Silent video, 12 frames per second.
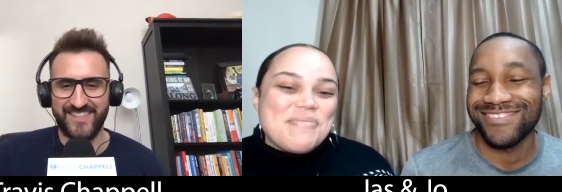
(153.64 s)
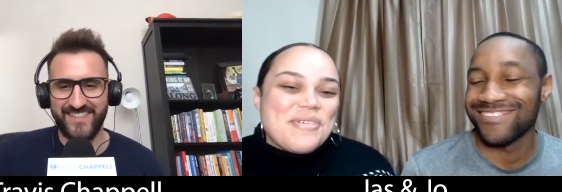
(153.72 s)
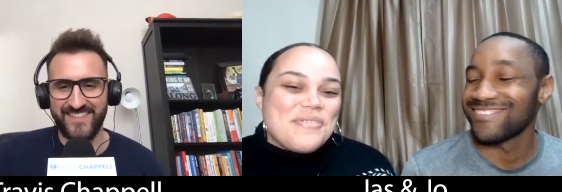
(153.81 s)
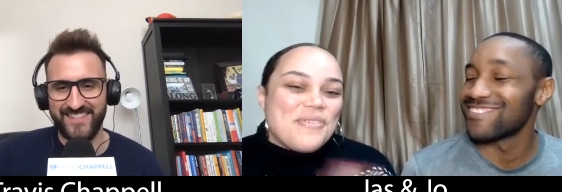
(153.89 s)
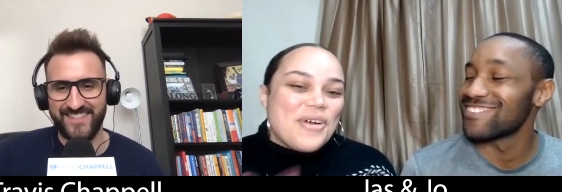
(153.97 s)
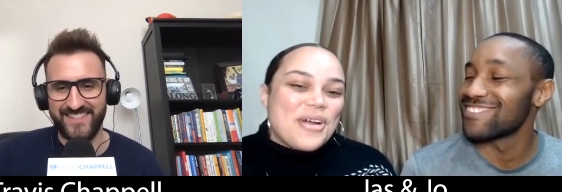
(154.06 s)

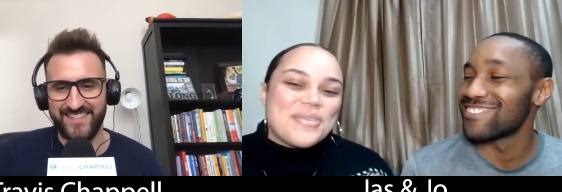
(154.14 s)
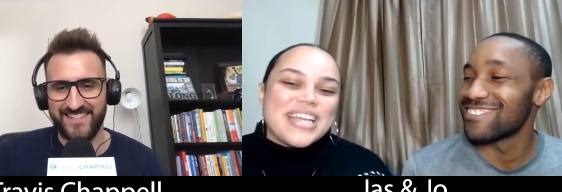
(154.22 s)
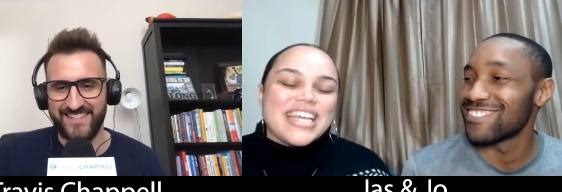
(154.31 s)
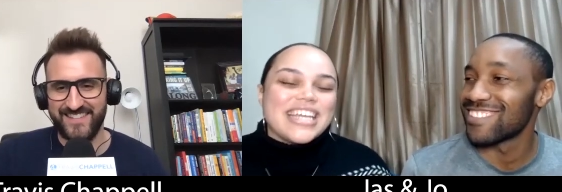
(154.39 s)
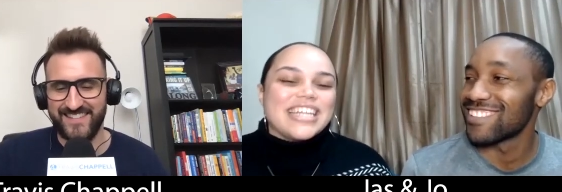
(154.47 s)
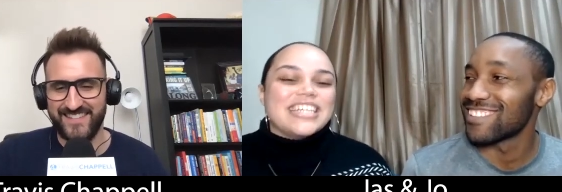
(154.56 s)
Speaker 1: before we
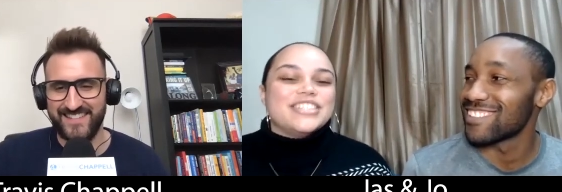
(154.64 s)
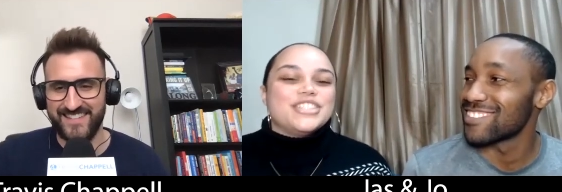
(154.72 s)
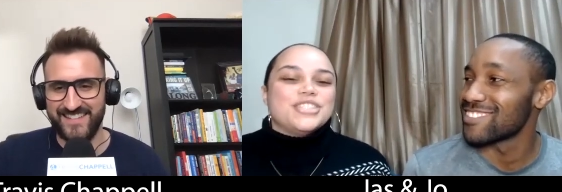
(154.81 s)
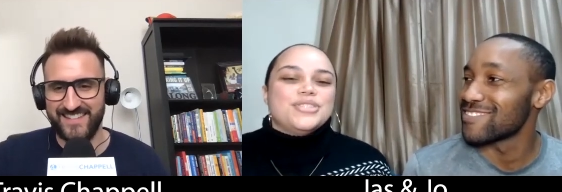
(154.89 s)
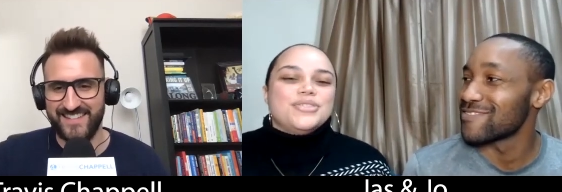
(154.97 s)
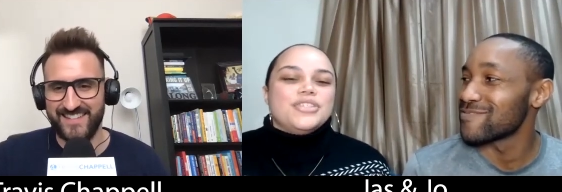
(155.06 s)
get
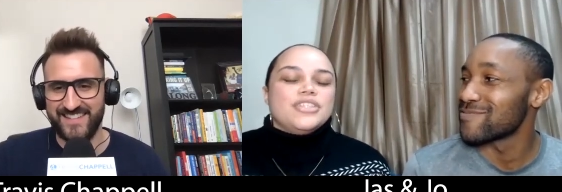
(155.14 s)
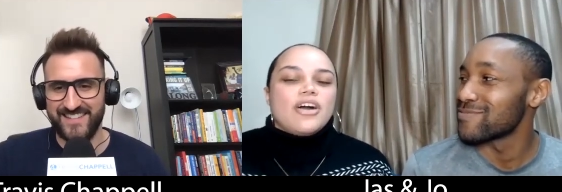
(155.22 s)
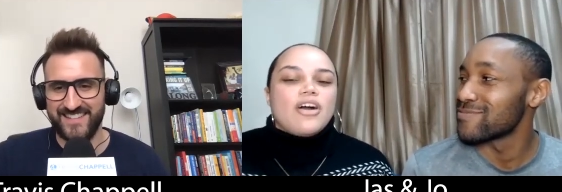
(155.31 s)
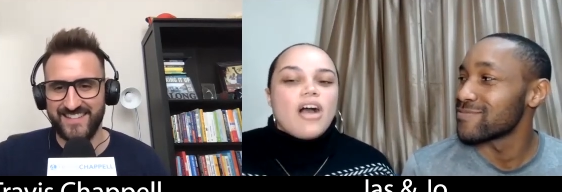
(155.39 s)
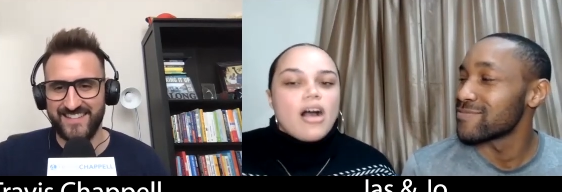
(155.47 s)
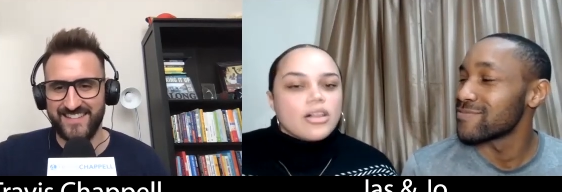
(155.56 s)
into you
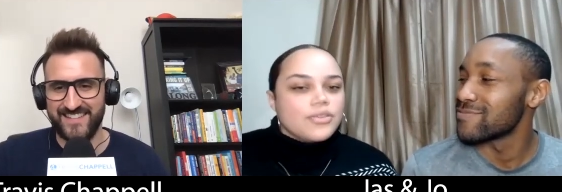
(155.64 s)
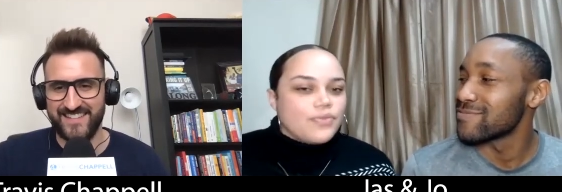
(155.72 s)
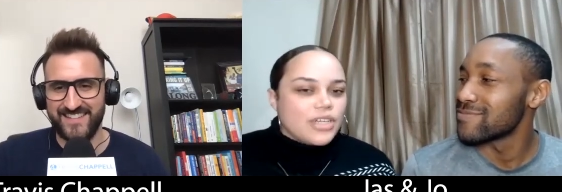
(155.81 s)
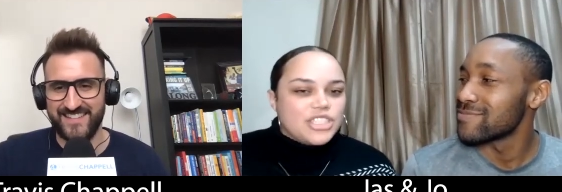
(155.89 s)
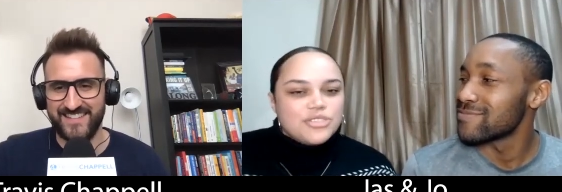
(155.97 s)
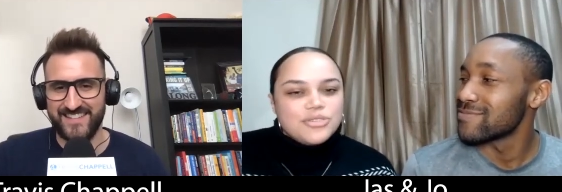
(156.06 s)
know all of
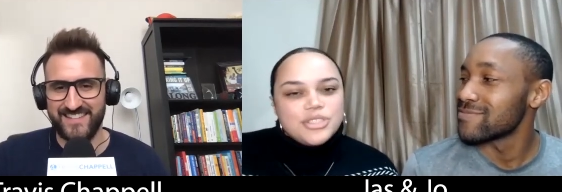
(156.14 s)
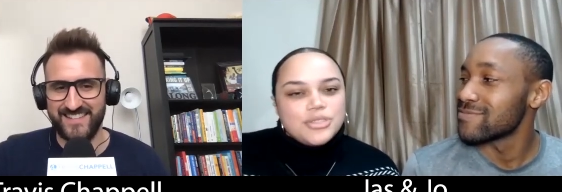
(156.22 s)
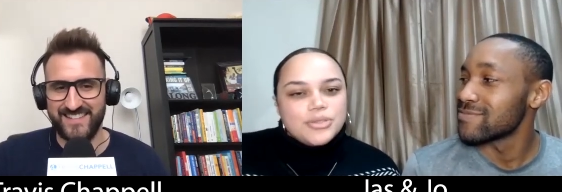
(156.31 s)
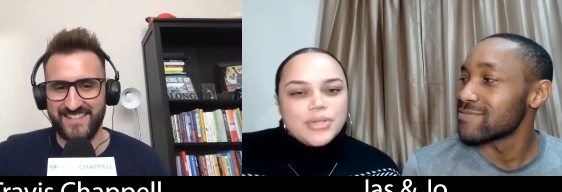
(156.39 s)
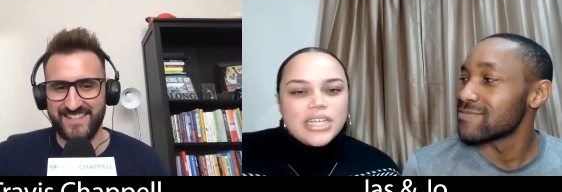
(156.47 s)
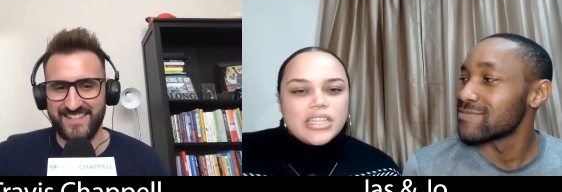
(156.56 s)
what you
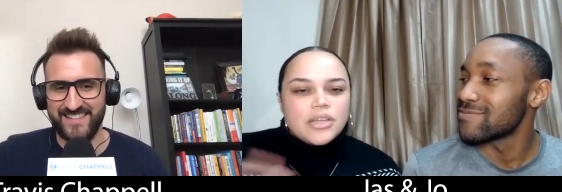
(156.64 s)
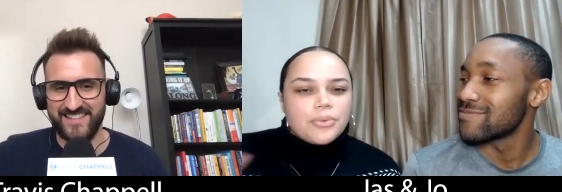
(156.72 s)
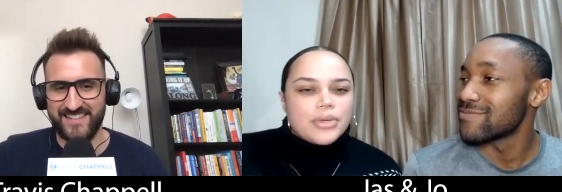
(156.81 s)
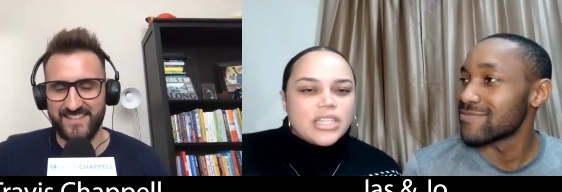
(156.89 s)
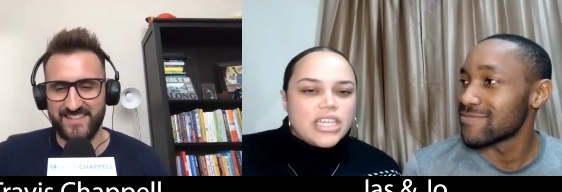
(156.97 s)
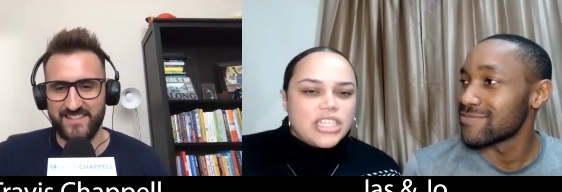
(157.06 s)
do and the
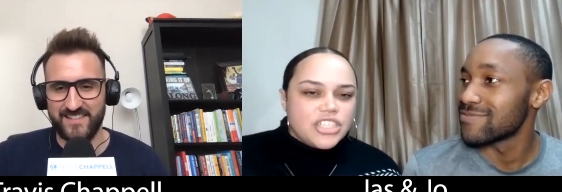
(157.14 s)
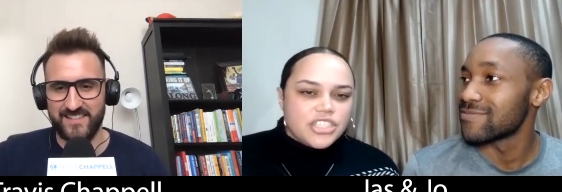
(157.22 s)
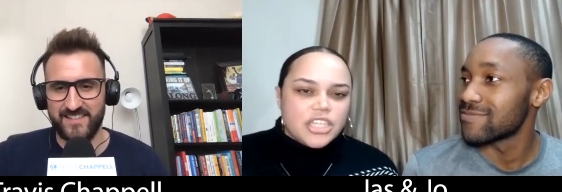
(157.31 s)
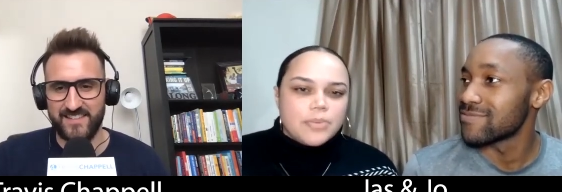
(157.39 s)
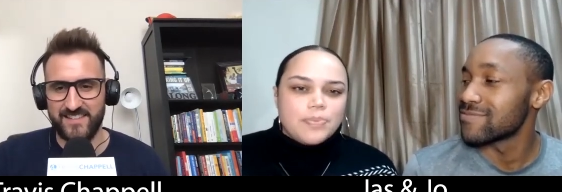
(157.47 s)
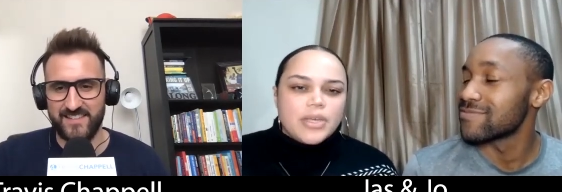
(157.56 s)

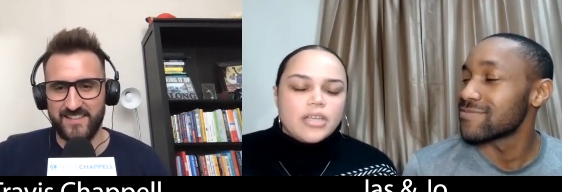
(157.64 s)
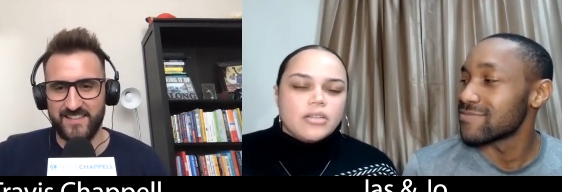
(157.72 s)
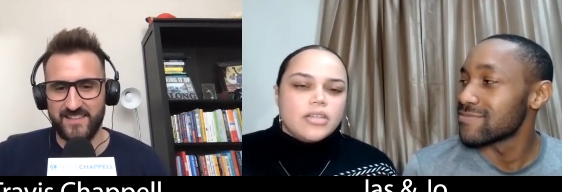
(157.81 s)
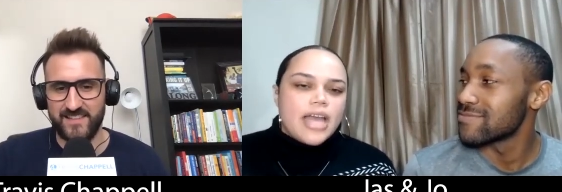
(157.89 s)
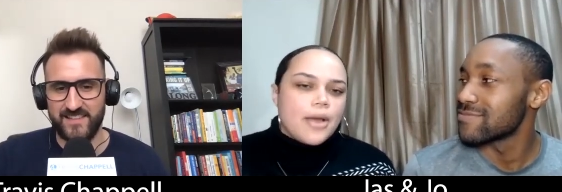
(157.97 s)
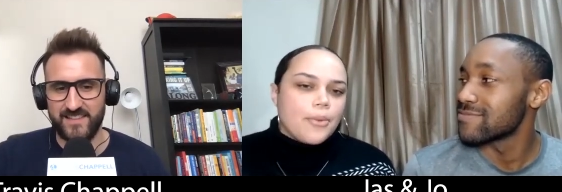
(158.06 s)
relationship
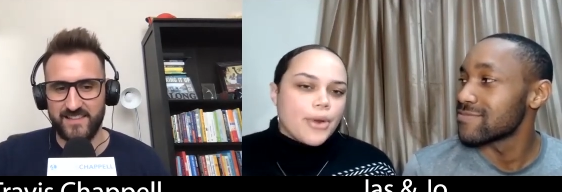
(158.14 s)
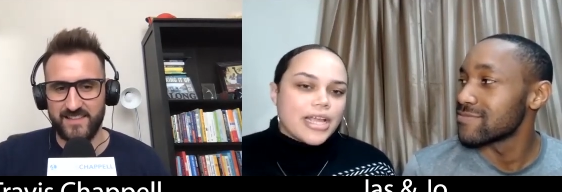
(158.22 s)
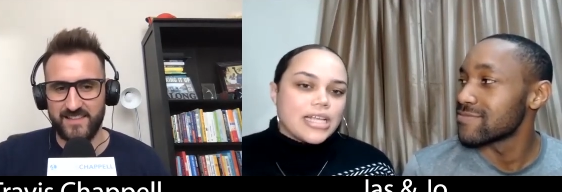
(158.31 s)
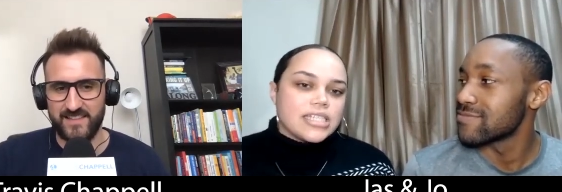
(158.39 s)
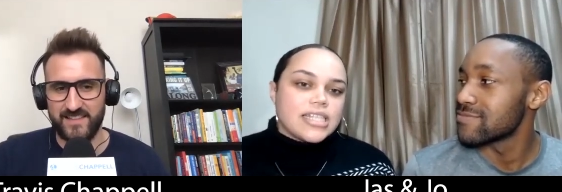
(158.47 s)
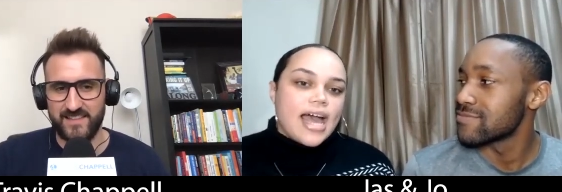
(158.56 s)
and
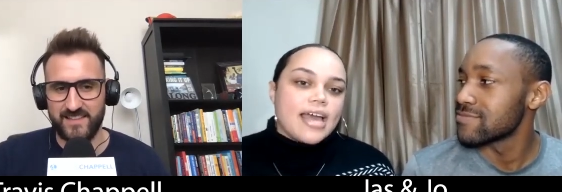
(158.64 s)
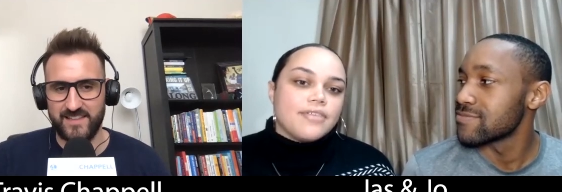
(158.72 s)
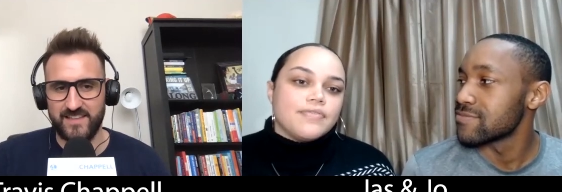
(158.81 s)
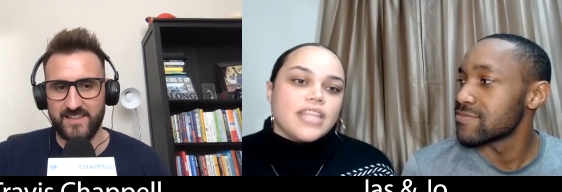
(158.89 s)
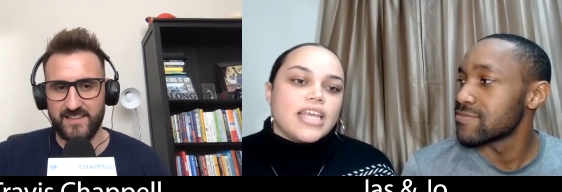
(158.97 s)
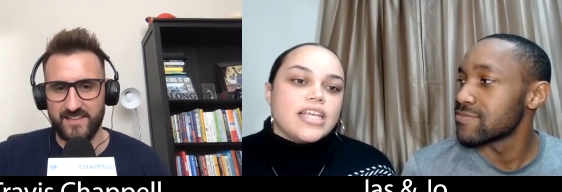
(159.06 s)
networking side
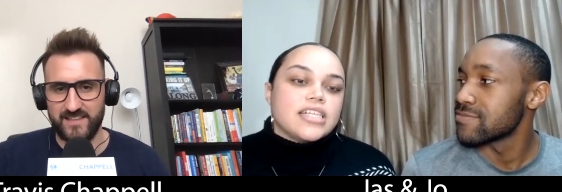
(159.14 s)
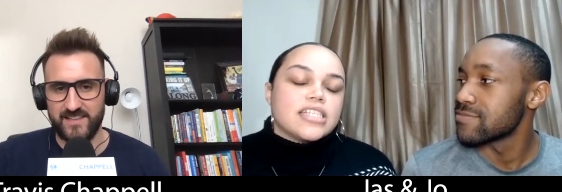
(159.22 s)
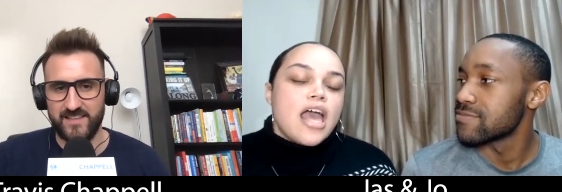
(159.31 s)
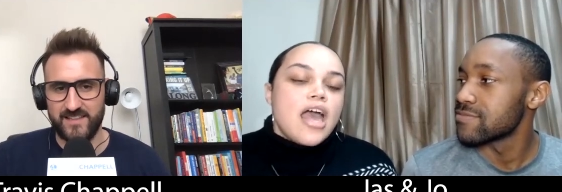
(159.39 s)
of things